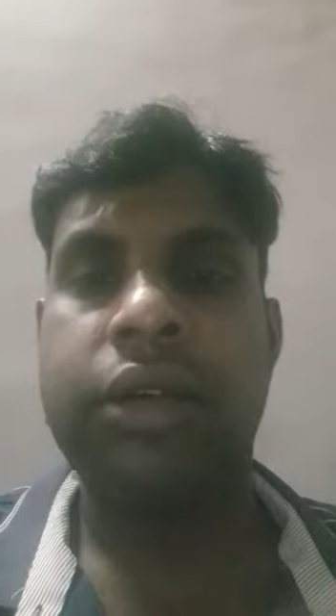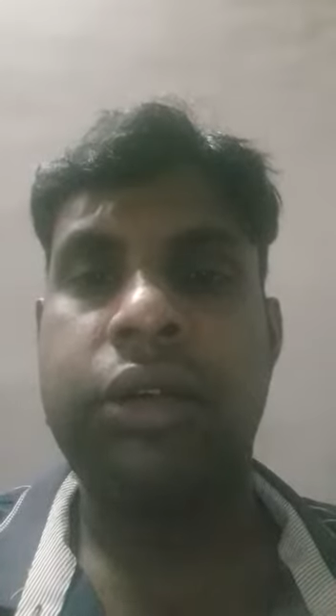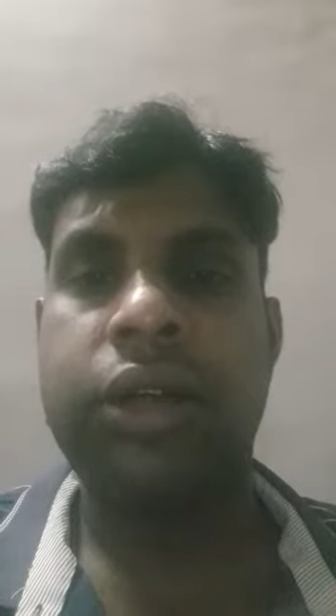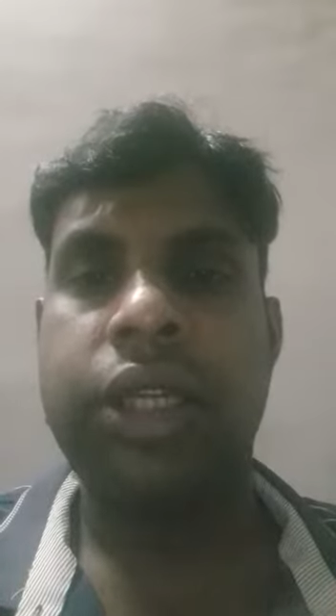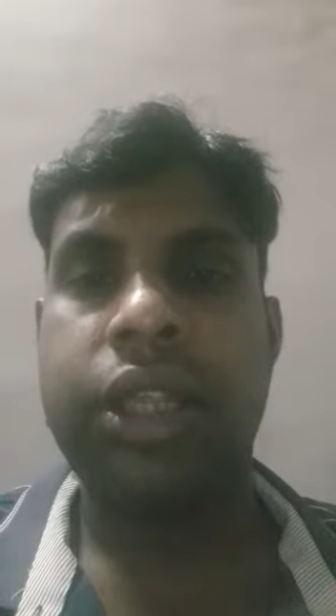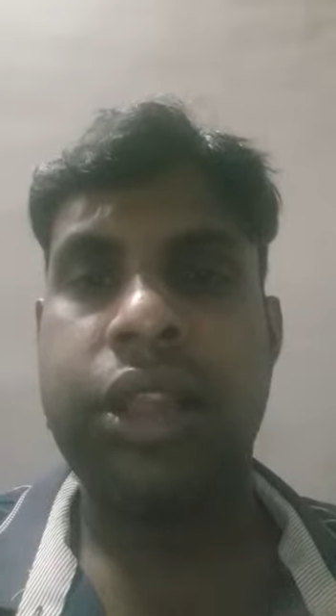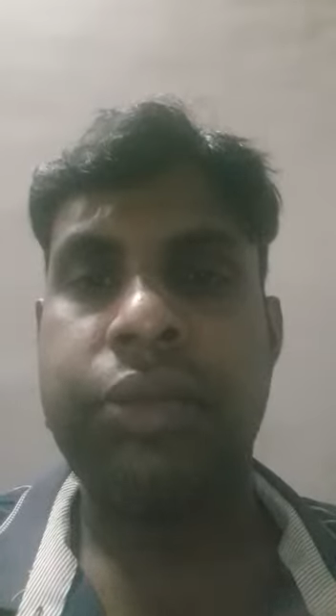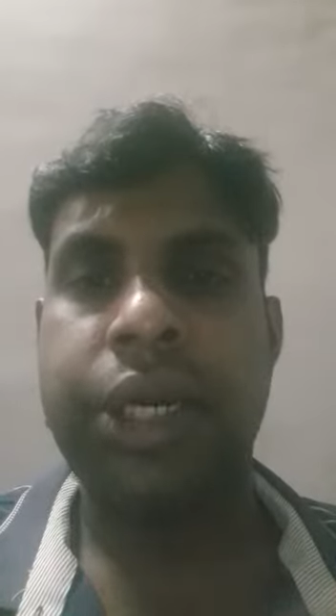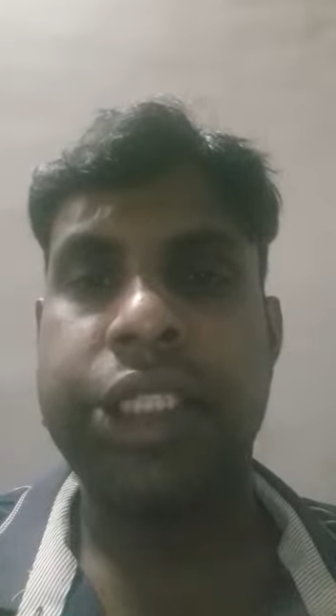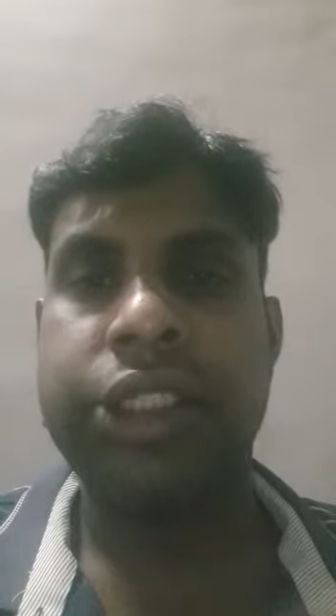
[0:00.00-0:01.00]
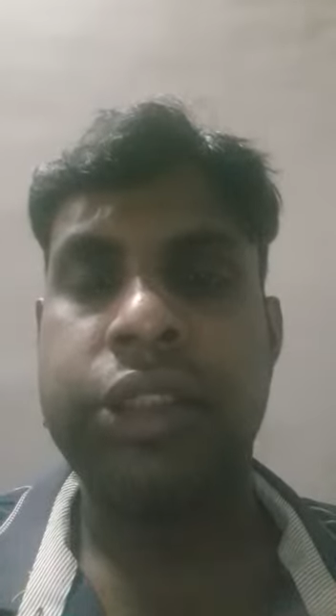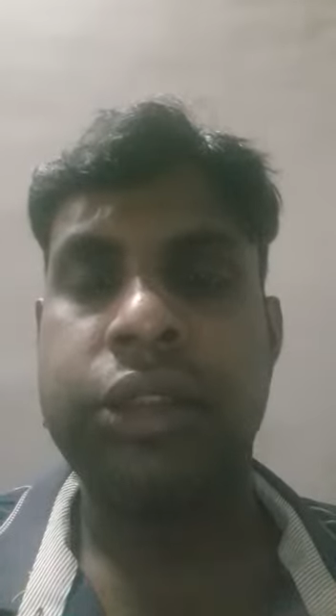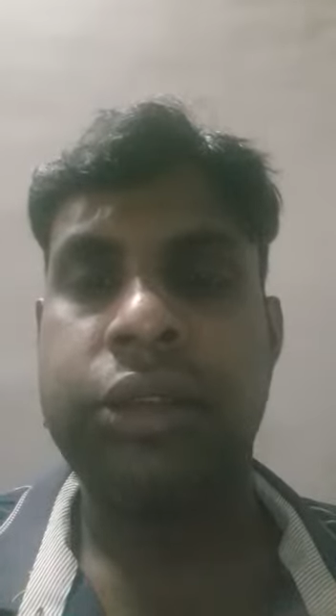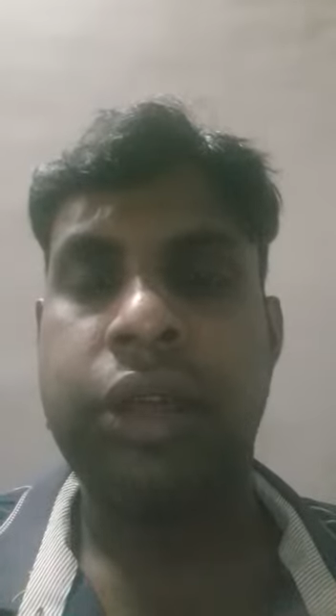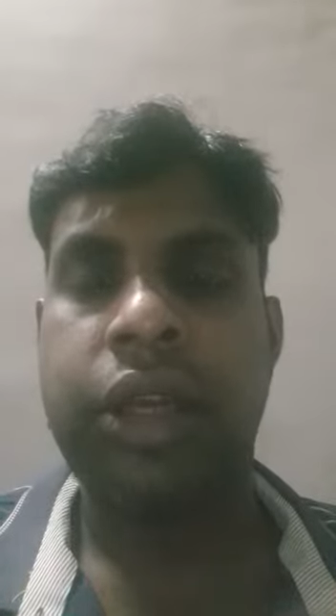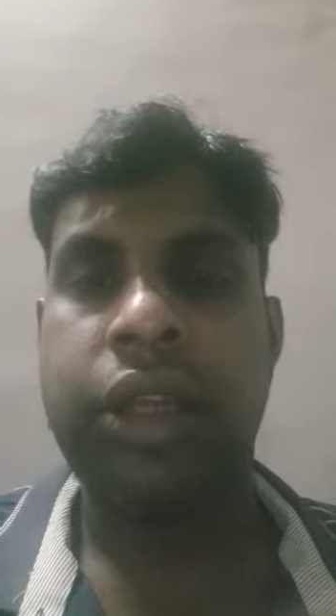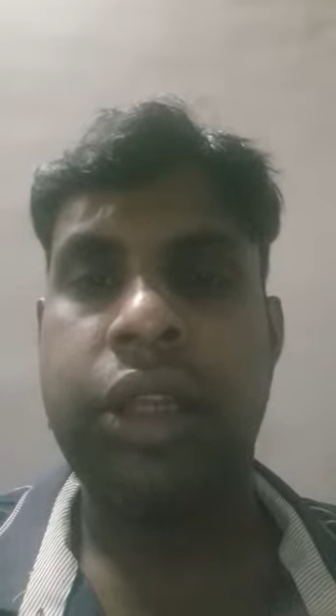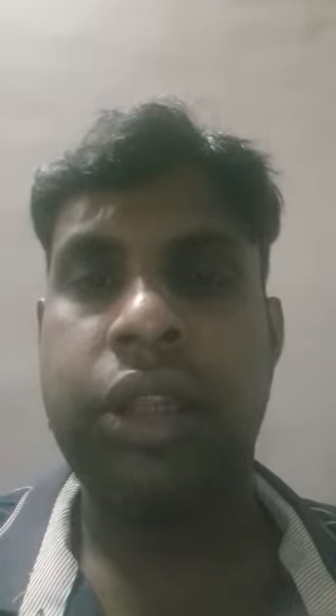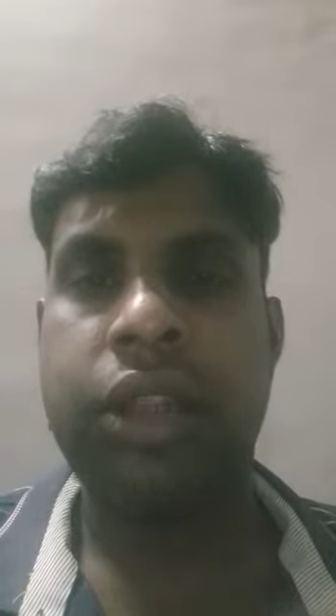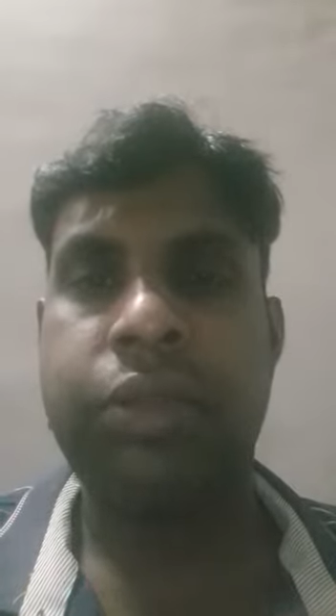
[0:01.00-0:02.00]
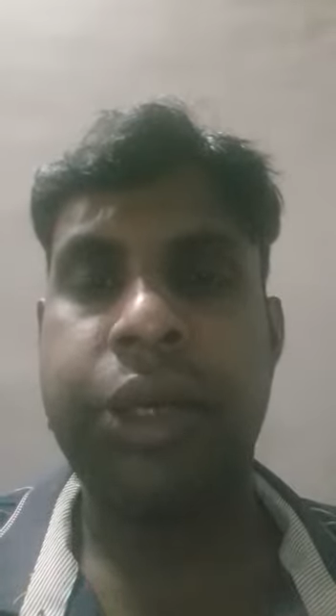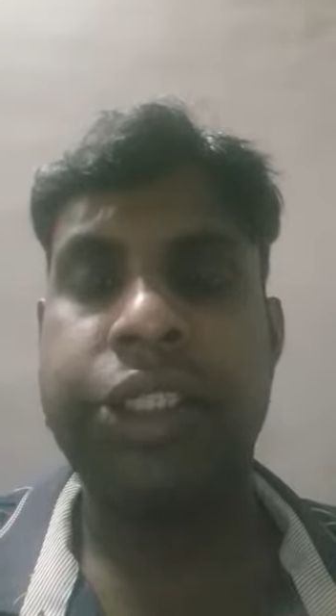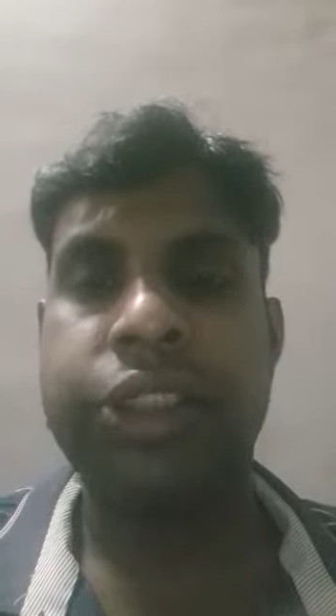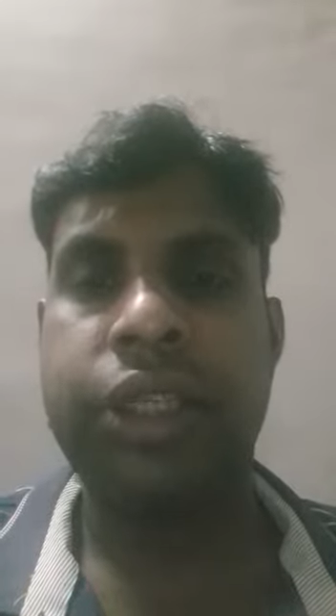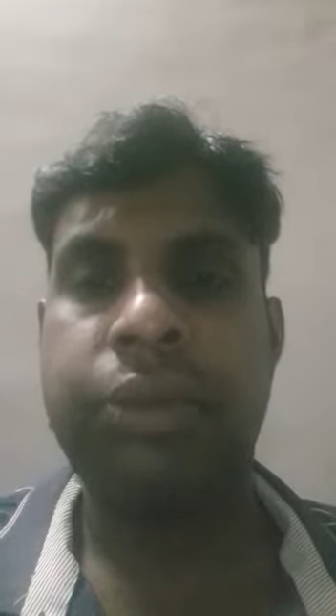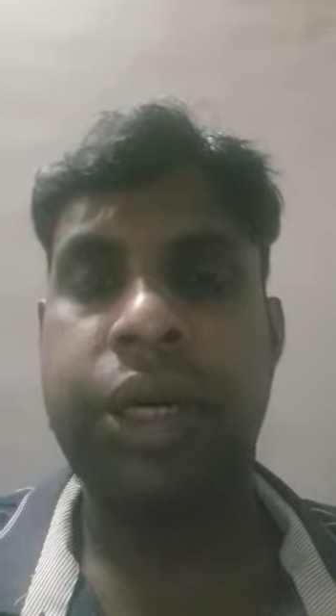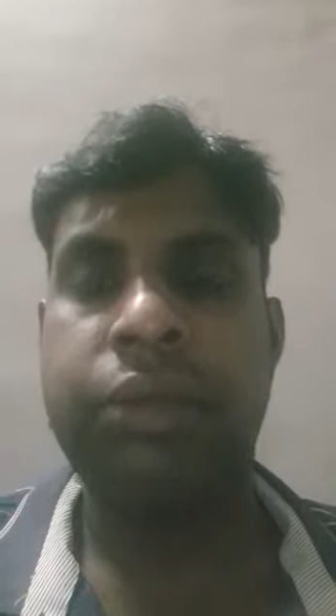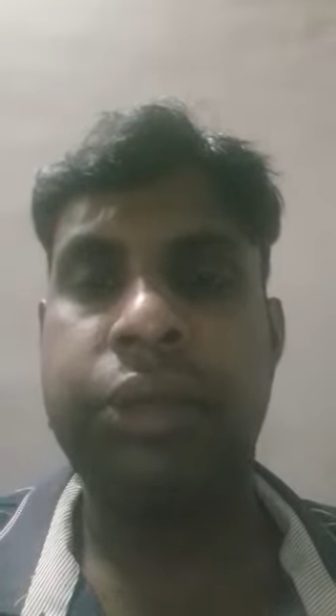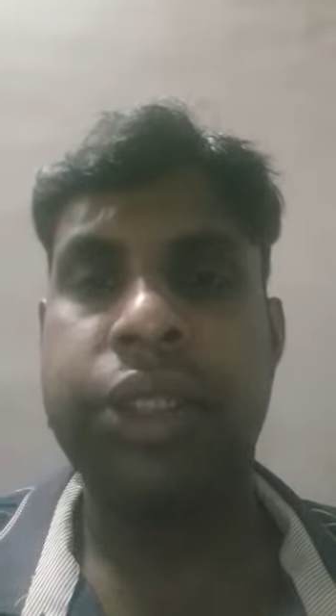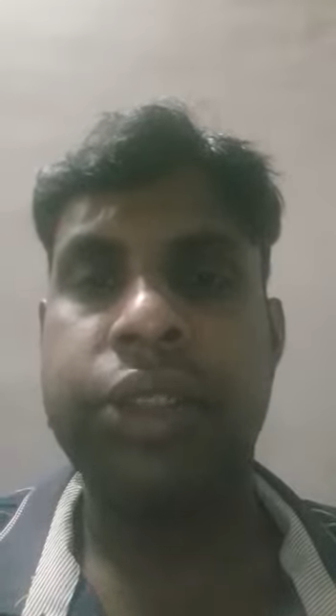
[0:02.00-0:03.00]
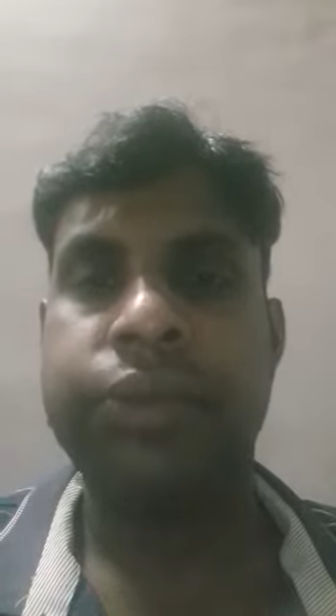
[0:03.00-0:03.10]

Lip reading: quality inspection department.